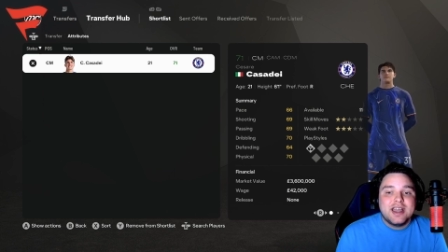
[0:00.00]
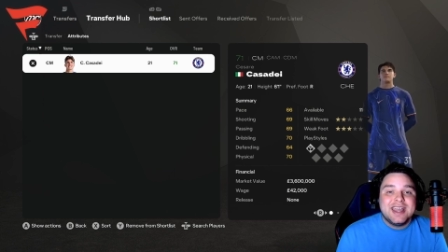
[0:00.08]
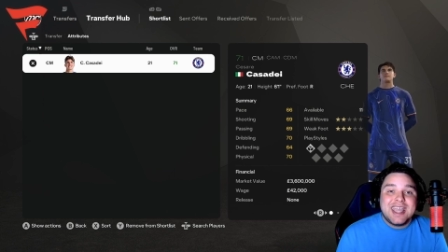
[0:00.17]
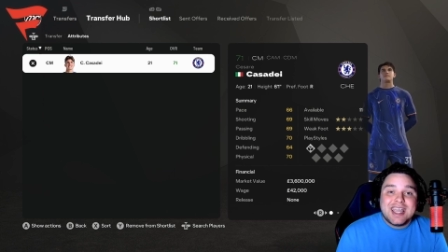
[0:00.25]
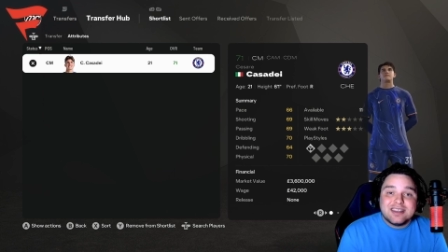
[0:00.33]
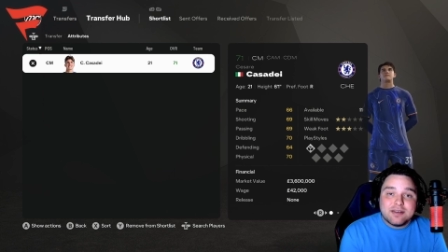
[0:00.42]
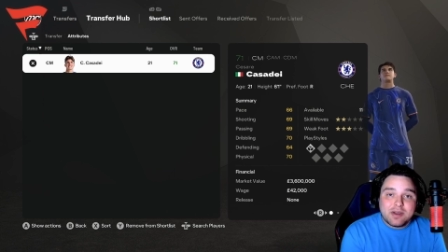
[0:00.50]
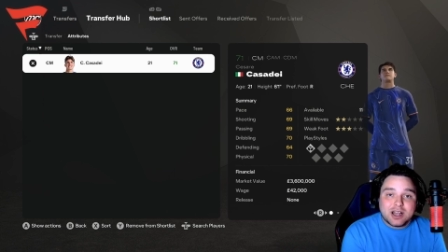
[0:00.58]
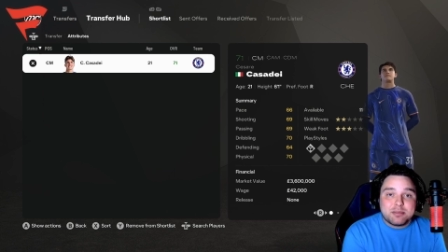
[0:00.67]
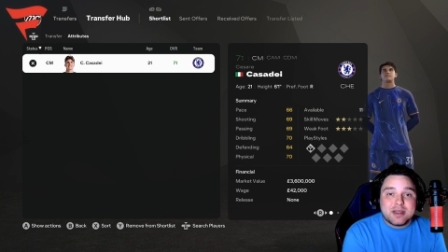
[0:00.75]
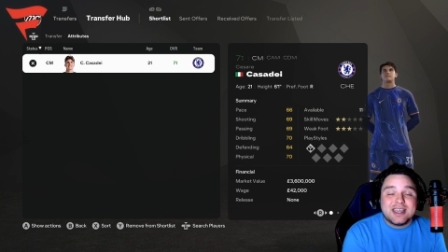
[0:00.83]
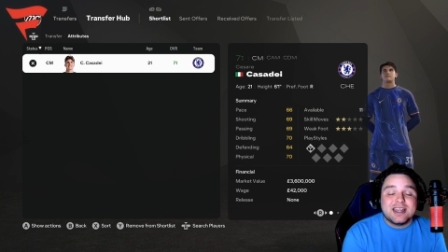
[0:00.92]
he could
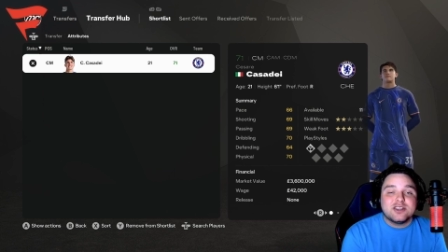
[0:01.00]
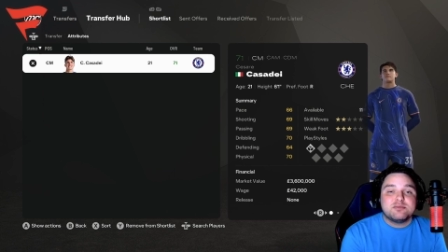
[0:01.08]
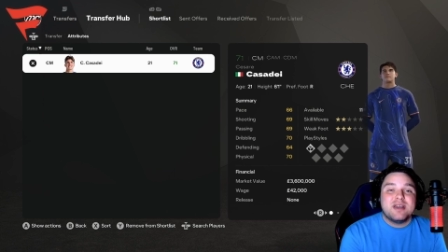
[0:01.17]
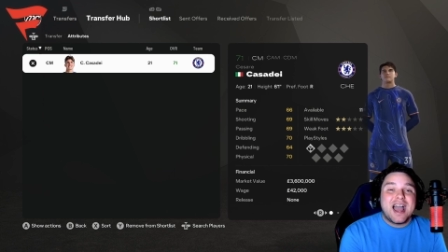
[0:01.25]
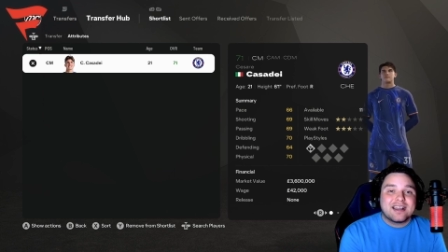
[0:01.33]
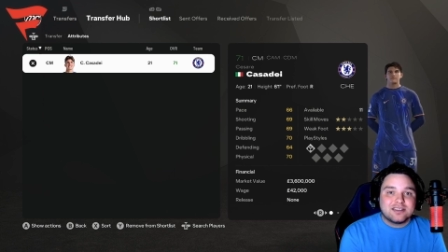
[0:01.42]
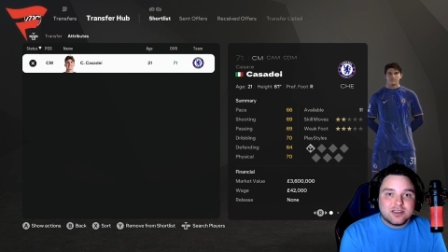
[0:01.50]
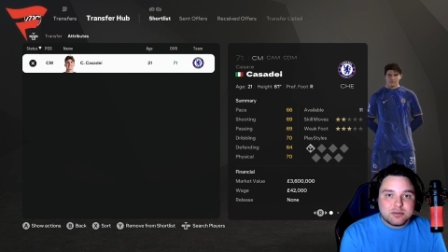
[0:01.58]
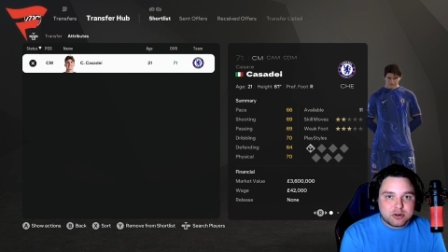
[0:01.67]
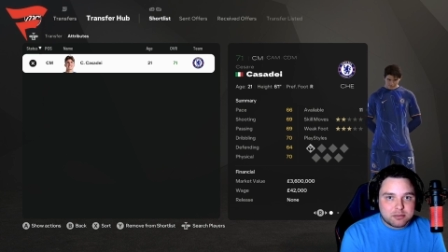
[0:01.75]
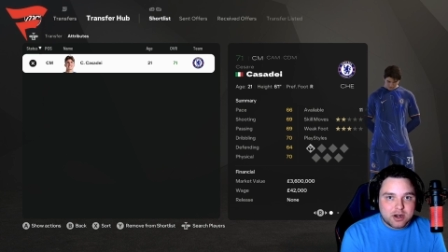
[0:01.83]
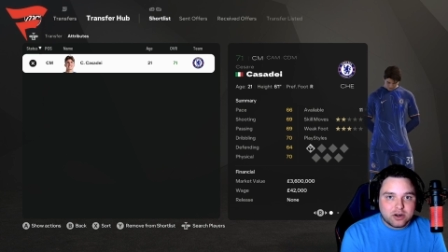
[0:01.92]
develop and get us back to the
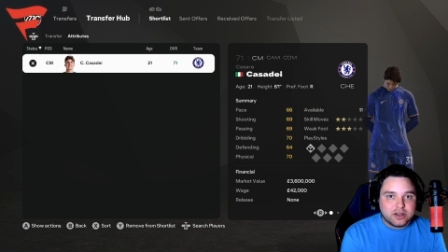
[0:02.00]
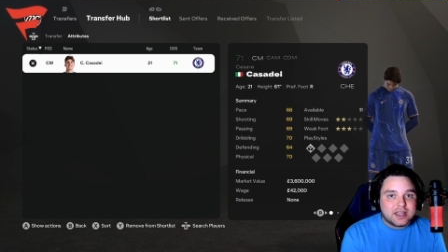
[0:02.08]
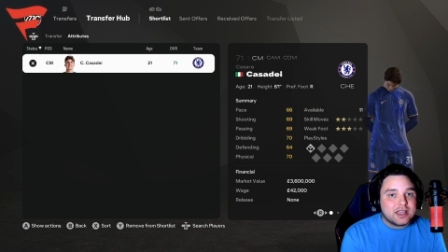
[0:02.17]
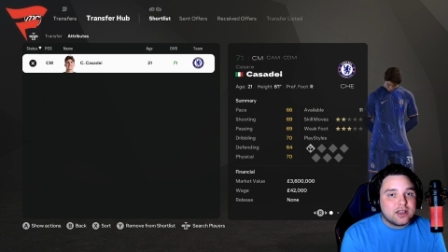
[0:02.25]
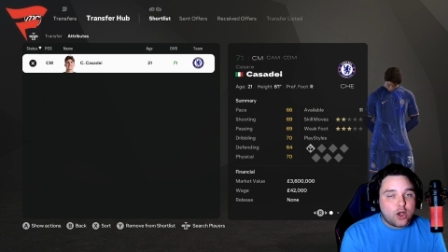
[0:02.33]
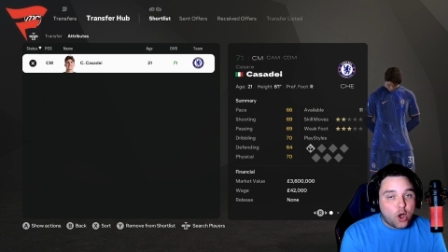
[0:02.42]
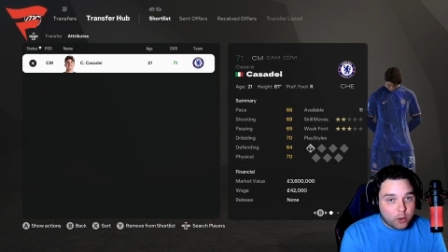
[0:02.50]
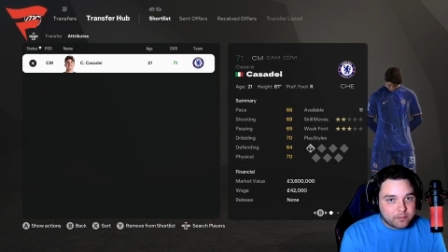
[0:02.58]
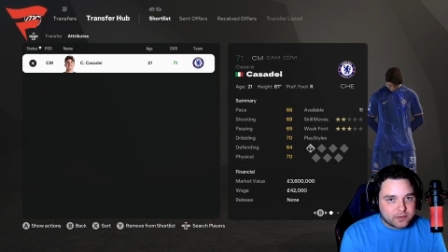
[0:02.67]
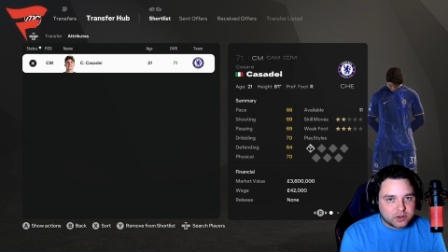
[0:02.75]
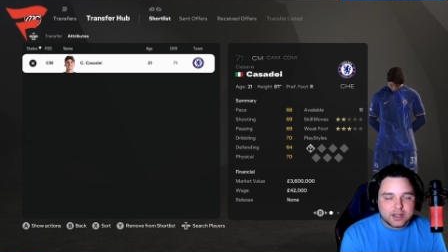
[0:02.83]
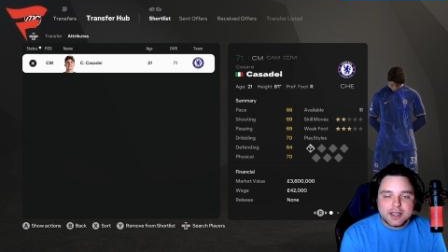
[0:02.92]
Premier League,
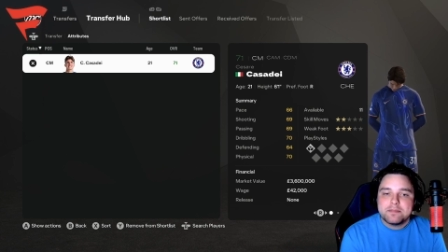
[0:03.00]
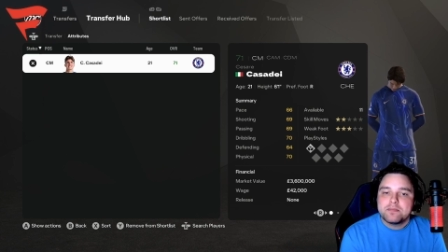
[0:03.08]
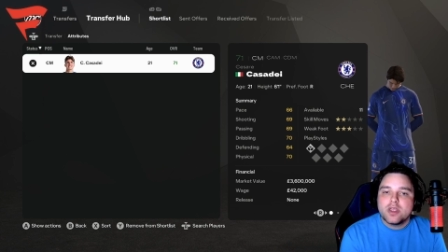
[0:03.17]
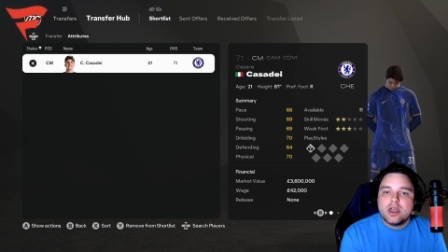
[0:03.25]
hopefully.